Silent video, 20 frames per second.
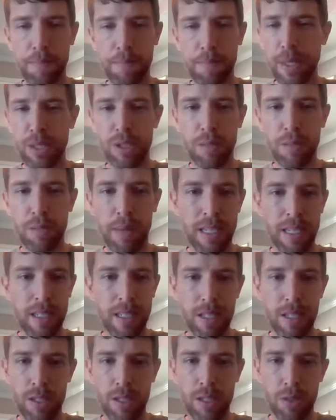pictures of my
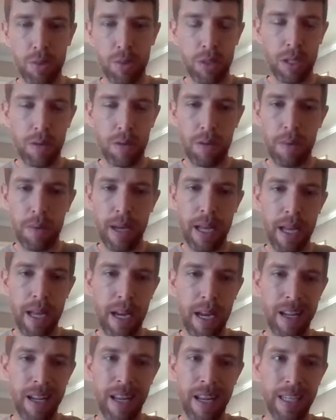sisters would come to my head, and
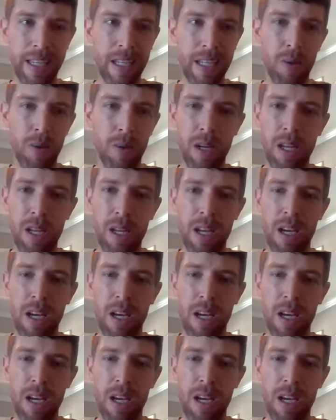I'm like, you know what,